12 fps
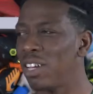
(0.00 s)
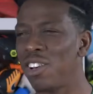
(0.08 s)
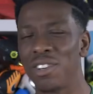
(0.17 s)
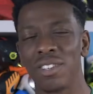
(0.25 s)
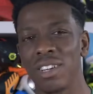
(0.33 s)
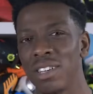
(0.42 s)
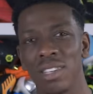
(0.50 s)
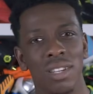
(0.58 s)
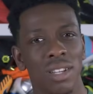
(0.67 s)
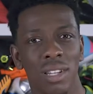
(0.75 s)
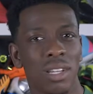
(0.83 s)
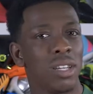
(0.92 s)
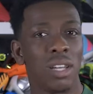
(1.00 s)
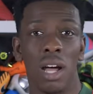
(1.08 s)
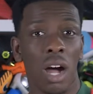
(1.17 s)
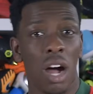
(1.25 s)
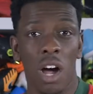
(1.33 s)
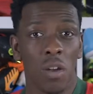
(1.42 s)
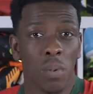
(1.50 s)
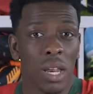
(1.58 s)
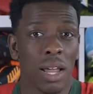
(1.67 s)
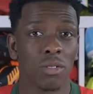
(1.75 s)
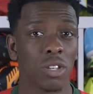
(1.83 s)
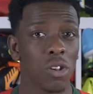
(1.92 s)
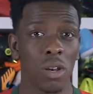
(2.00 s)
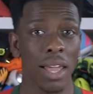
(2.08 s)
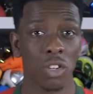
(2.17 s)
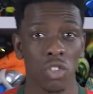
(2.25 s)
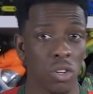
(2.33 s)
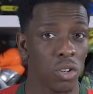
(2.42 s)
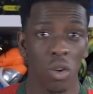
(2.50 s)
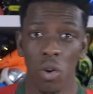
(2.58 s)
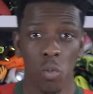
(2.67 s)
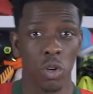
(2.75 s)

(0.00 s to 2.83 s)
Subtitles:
England, I'd be an absolute legend,